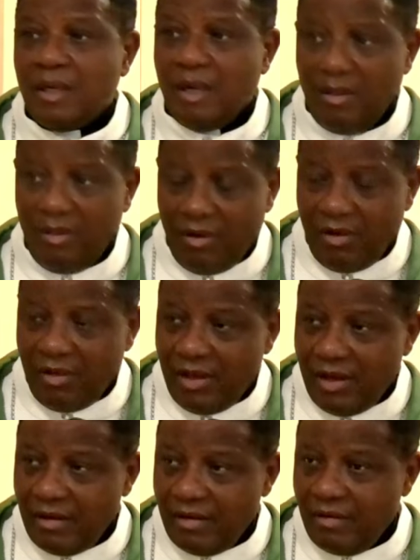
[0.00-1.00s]
and the
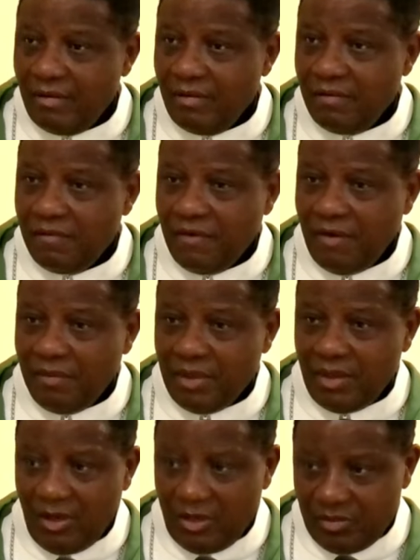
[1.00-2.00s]
other from the
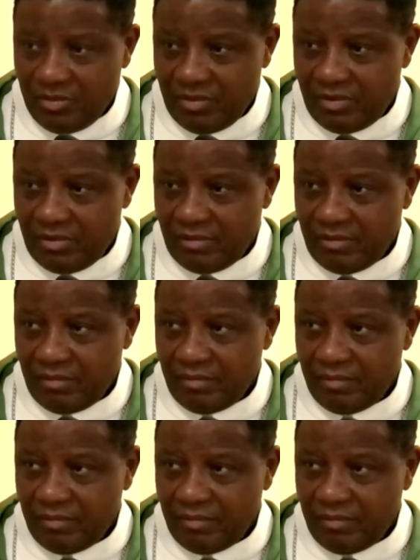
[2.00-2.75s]
gospel.